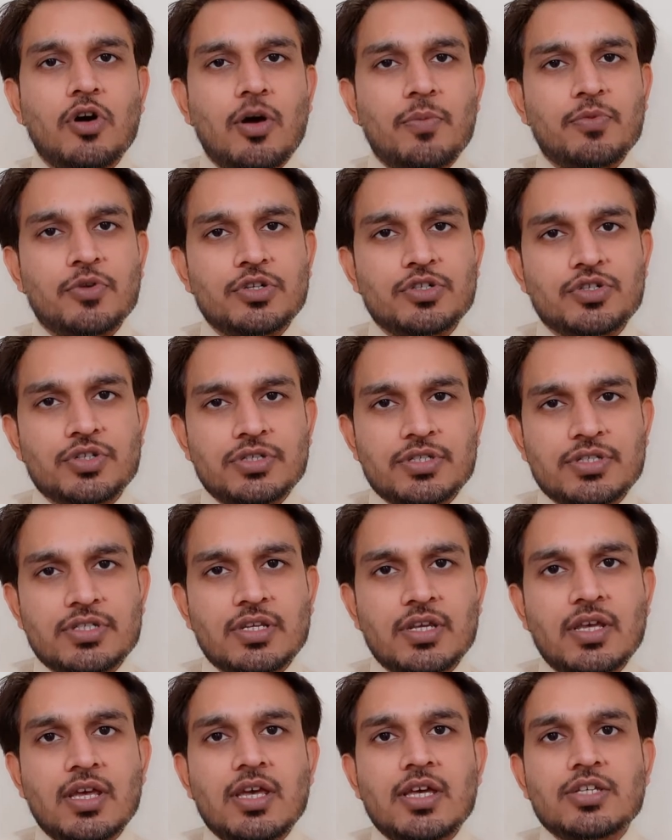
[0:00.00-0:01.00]

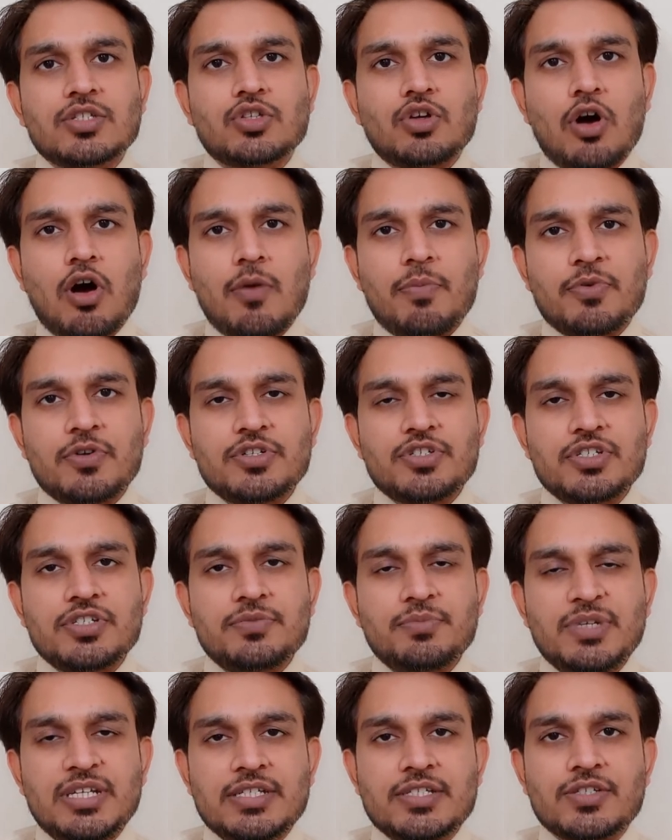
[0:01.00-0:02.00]
operations. So
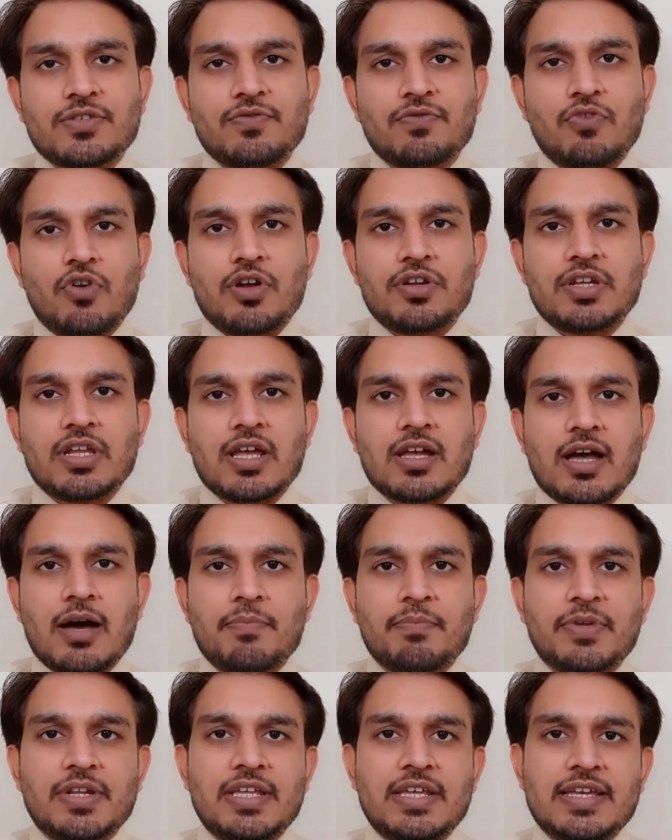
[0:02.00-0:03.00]
operation means what
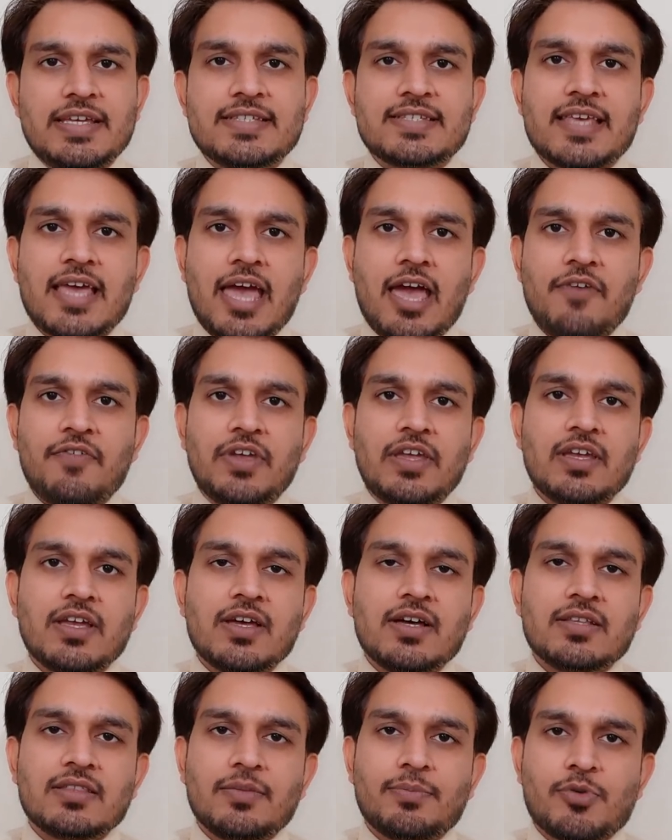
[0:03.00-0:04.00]
company is having
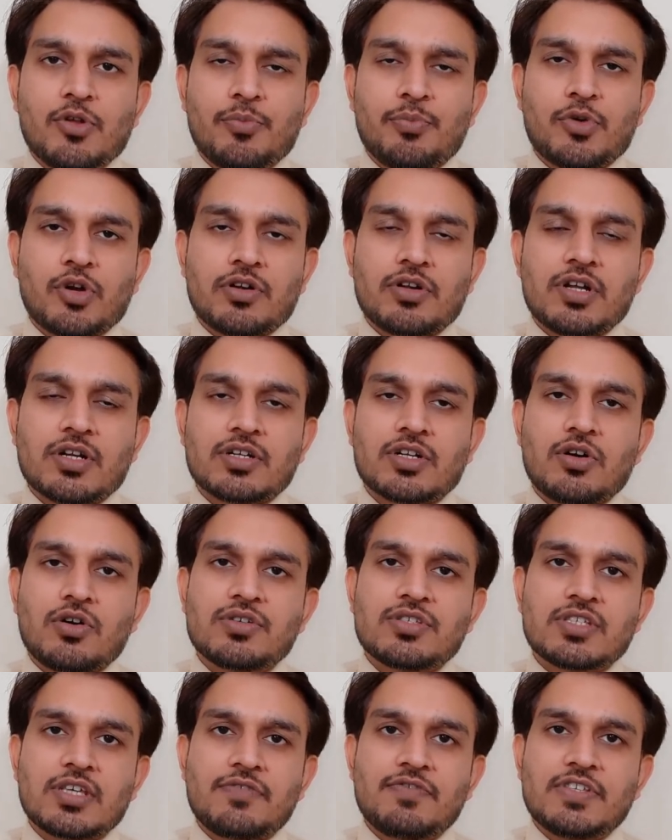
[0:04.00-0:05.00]
the product or
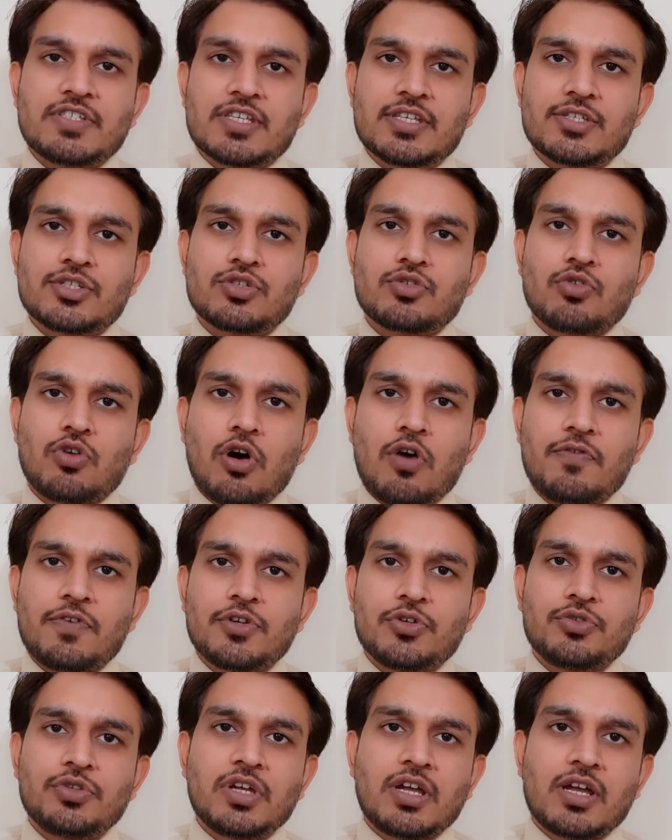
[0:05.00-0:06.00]
services to offer to the